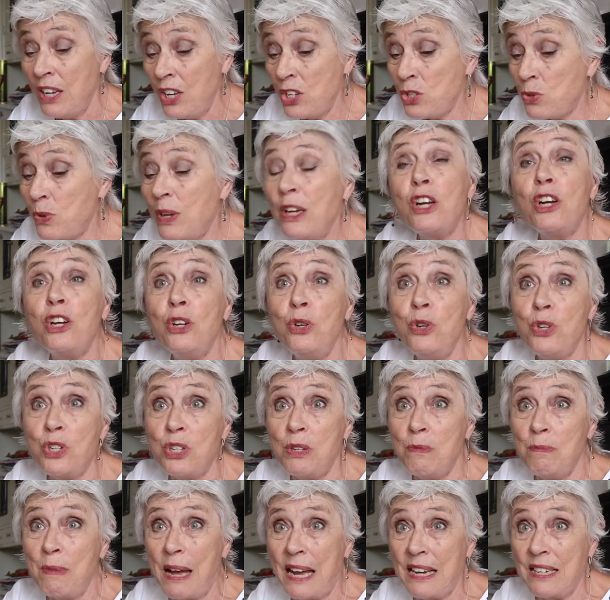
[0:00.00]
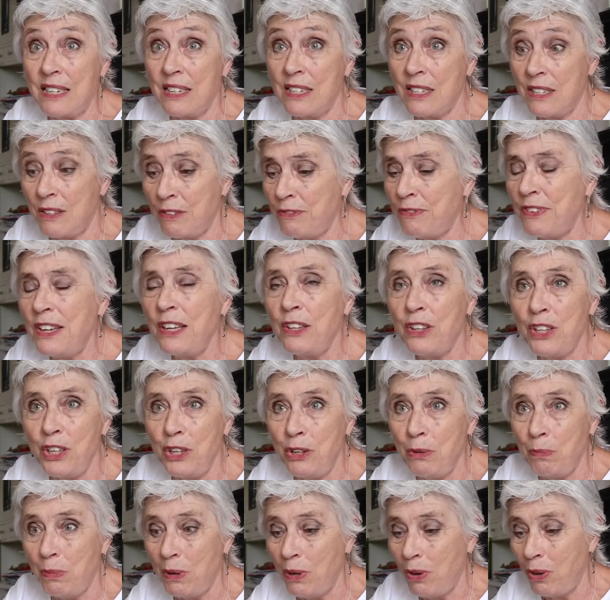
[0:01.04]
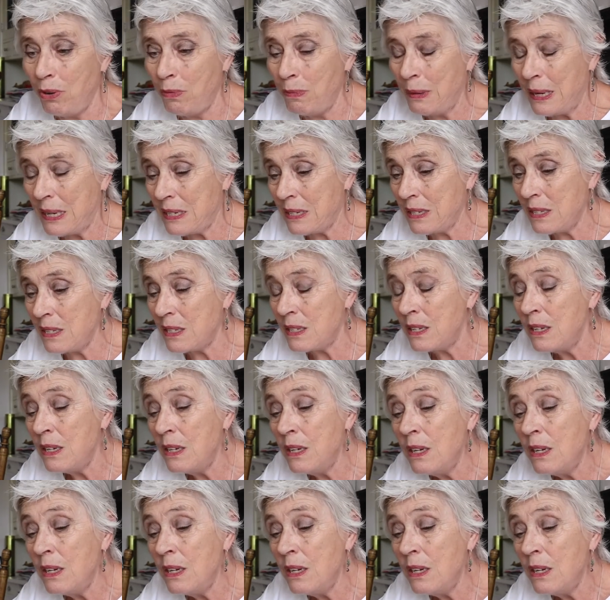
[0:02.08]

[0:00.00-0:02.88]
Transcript: So inclusion matters, the feel that you belong matters.